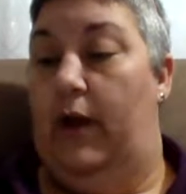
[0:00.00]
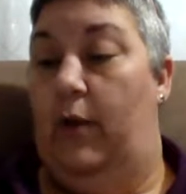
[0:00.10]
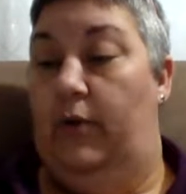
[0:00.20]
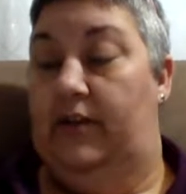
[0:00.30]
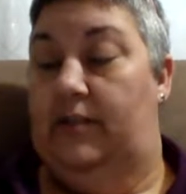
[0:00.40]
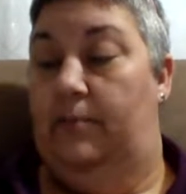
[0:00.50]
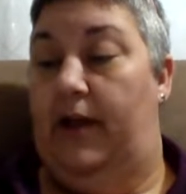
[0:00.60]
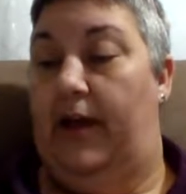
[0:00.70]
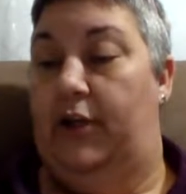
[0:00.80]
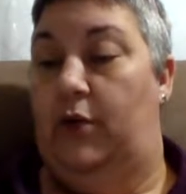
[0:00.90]
will
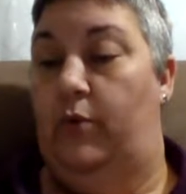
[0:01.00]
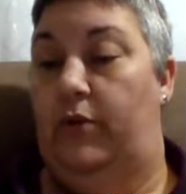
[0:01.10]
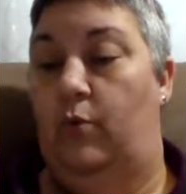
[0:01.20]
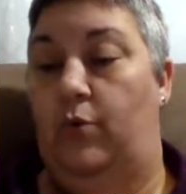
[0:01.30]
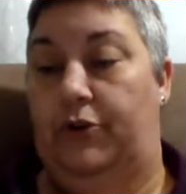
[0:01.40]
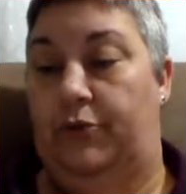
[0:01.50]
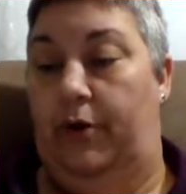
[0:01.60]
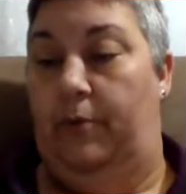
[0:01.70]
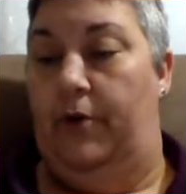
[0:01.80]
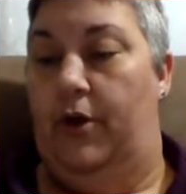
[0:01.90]
supply you with a
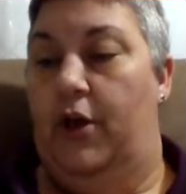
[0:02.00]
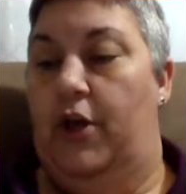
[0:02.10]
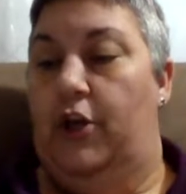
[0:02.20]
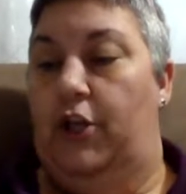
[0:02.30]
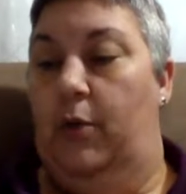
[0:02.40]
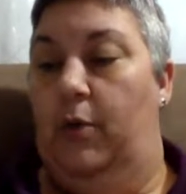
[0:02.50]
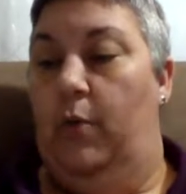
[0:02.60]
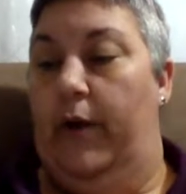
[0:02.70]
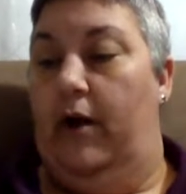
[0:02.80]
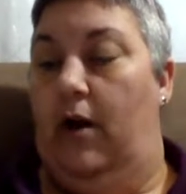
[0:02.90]
wardrobe. You will
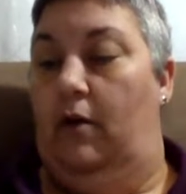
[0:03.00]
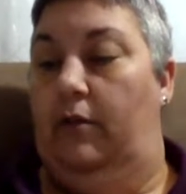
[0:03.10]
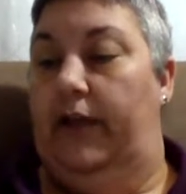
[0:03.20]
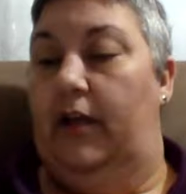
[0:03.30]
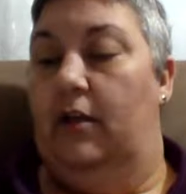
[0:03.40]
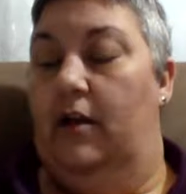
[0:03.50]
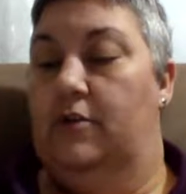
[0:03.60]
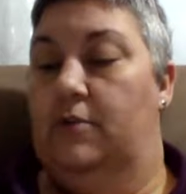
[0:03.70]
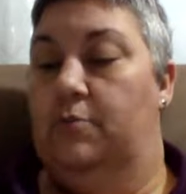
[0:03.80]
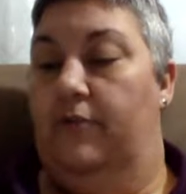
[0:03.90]
wear only
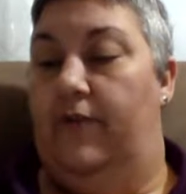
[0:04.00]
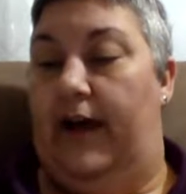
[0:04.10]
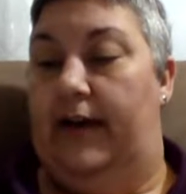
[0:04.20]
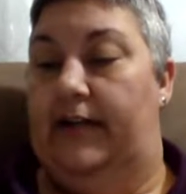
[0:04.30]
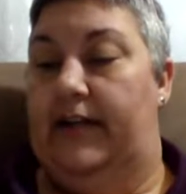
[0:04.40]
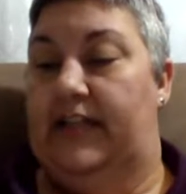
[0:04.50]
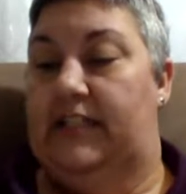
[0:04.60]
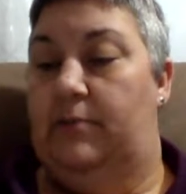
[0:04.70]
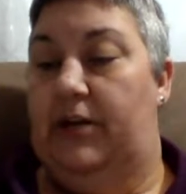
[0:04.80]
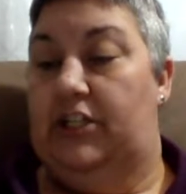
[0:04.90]
clothes provided,
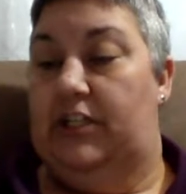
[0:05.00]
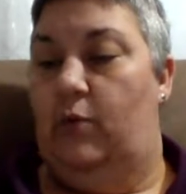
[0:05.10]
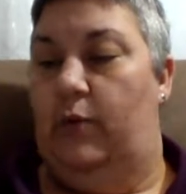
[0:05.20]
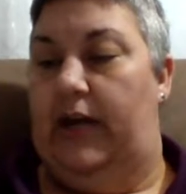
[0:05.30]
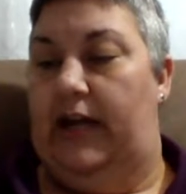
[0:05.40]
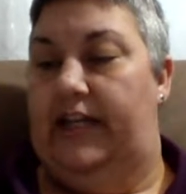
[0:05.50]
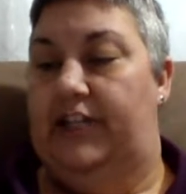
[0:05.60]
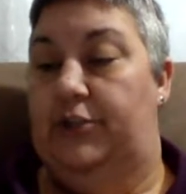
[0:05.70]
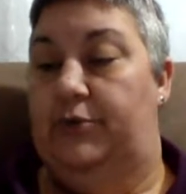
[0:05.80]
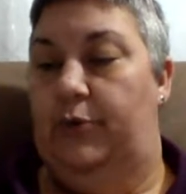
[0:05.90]
especially when I
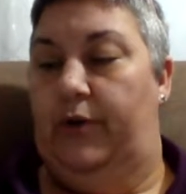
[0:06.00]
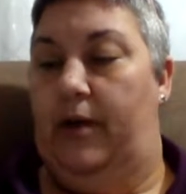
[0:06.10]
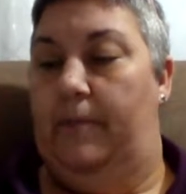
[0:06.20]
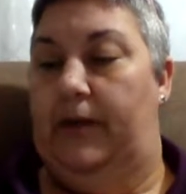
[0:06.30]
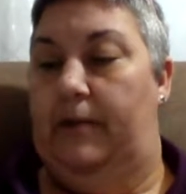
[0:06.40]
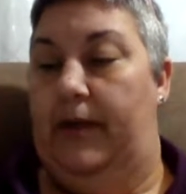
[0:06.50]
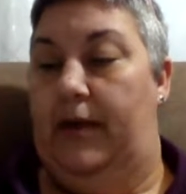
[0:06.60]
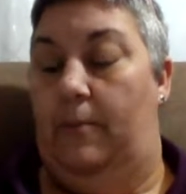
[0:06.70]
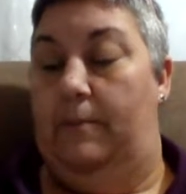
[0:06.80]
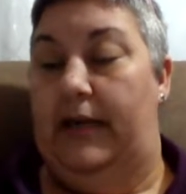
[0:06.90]
need you to accompany me
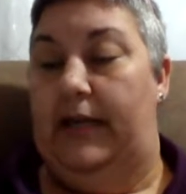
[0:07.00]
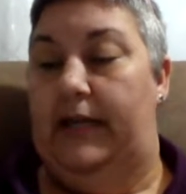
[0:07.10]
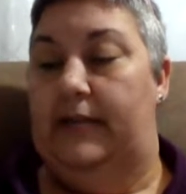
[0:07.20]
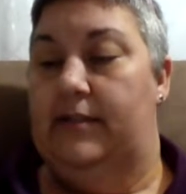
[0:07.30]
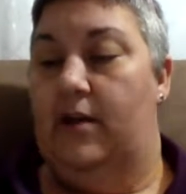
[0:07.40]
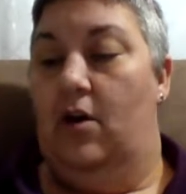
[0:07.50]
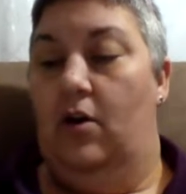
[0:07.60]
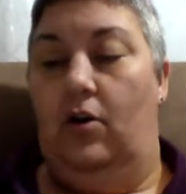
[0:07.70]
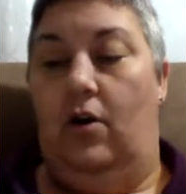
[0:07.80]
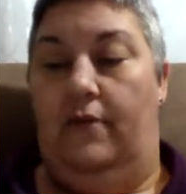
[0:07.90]
on meetings,
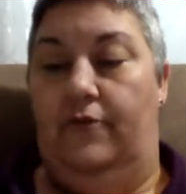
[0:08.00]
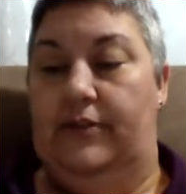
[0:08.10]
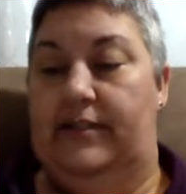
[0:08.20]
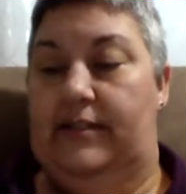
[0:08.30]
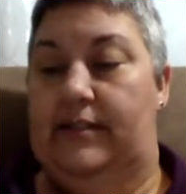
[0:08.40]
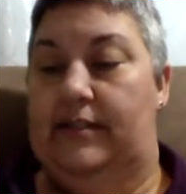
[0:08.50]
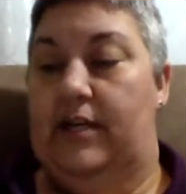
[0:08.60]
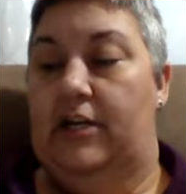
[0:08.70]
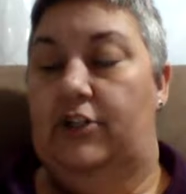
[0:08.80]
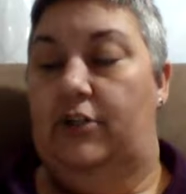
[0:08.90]
conferences,
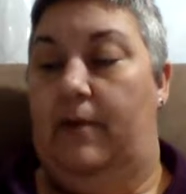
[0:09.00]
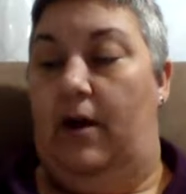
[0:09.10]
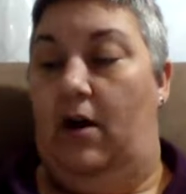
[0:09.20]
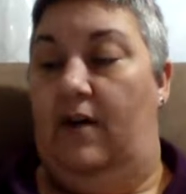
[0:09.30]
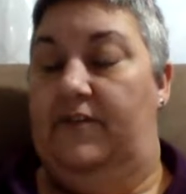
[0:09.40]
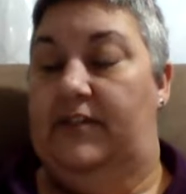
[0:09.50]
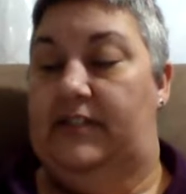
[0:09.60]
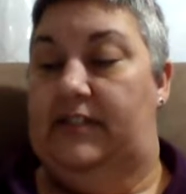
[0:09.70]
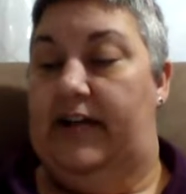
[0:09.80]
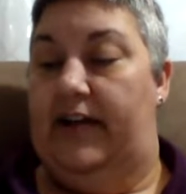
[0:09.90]
to my office
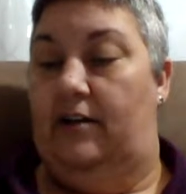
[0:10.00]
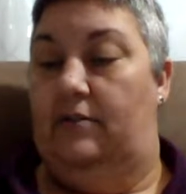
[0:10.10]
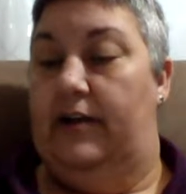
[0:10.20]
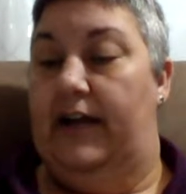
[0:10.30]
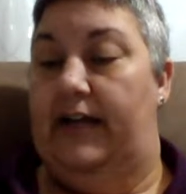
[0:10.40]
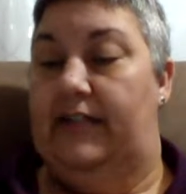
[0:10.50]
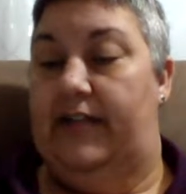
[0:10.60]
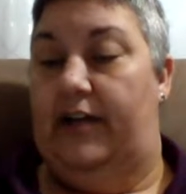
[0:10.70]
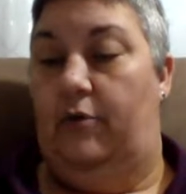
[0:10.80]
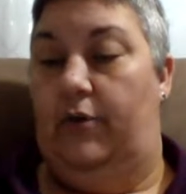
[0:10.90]
in town,
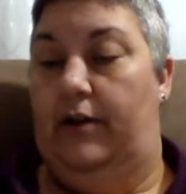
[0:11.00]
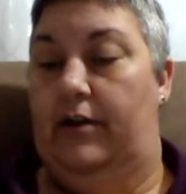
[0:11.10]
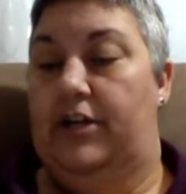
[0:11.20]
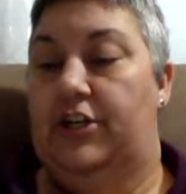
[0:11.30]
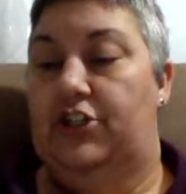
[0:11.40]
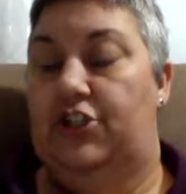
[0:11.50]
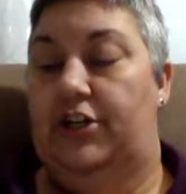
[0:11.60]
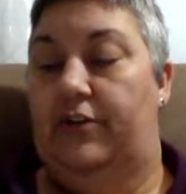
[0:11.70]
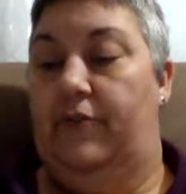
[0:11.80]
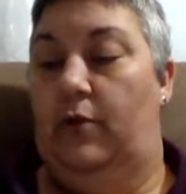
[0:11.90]
etc.
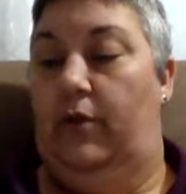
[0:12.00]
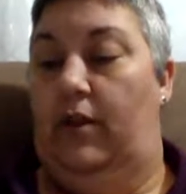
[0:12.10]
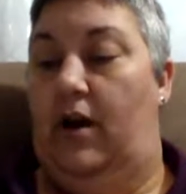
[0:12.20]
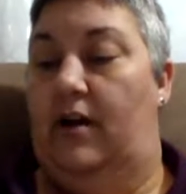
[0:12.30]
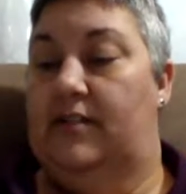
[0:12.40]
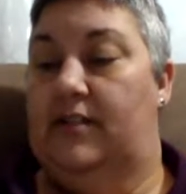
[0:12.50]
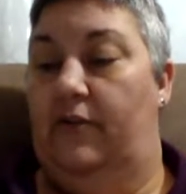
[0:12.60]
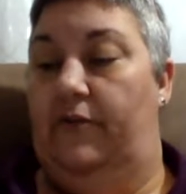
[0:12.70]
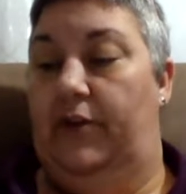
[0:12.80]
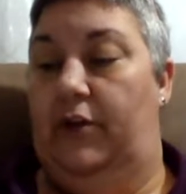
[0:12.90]
Jennifer will also
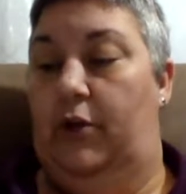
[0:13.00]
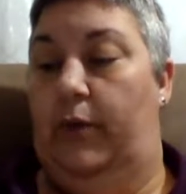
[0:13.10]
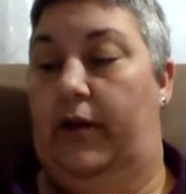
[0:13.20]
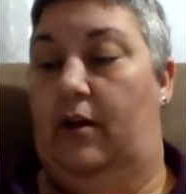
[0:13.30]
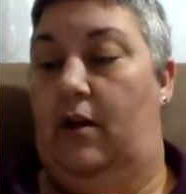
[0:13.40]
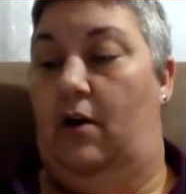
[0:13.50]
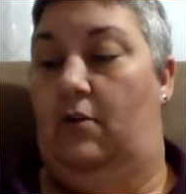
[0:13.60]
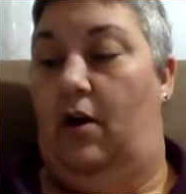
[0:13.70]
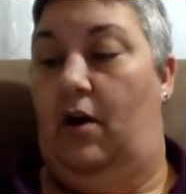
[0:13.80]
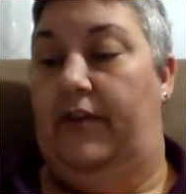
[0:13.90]
fill you in on
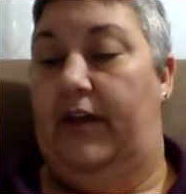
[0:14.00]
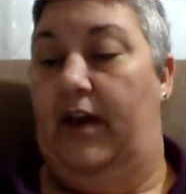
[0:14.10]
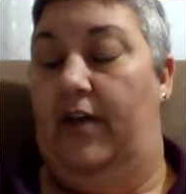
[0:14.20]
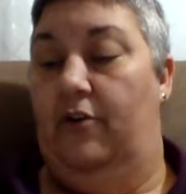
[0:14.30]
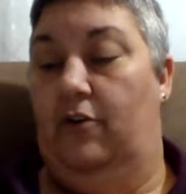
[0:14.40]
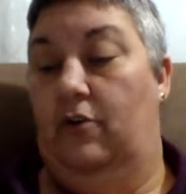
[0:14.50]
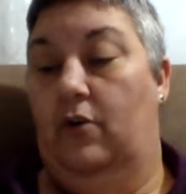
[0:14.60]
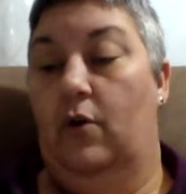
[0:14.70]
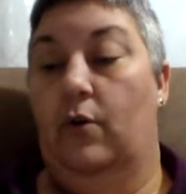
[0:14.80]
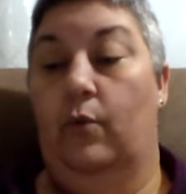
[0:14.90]
all the other
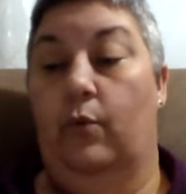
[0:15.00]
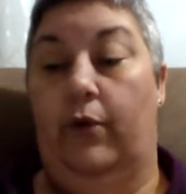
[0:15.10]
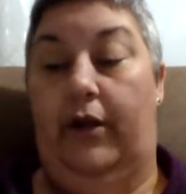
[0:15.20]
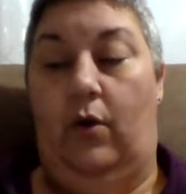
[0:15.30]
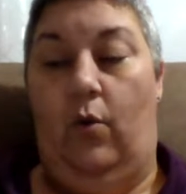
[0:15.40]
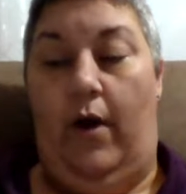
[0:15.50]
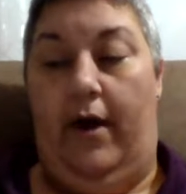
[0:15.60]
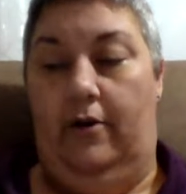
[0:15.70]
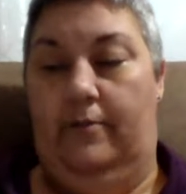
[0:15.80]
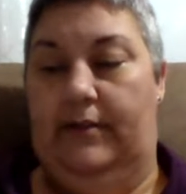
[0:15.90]

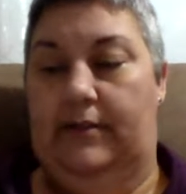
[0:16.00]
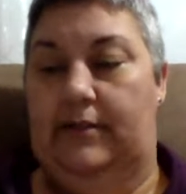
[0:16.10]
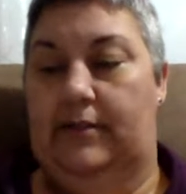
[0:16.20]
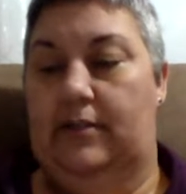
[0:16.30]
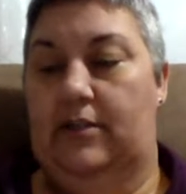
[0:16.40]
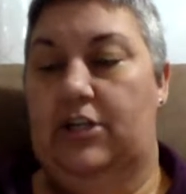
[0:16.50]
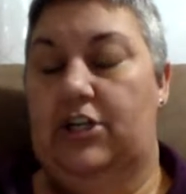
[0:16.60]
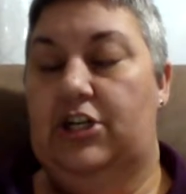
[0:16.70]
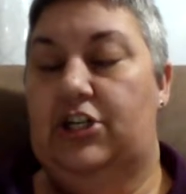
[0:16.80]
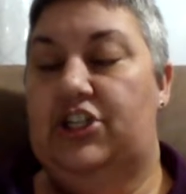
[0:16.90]
requirements.
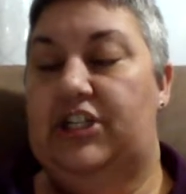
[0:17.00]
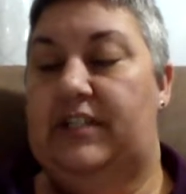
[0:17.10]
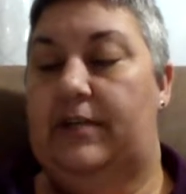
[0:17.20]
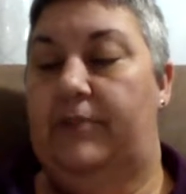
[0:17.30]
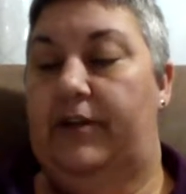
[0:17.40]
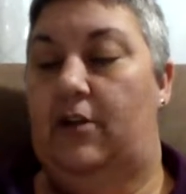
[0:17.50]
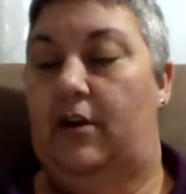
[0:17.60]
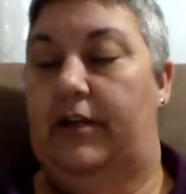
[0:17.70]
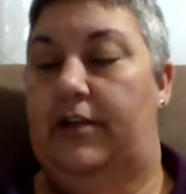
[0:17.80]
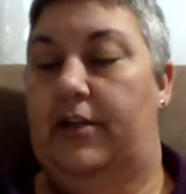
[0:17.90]
She simply
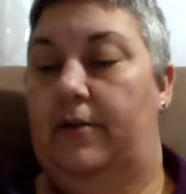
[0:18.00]
nodded.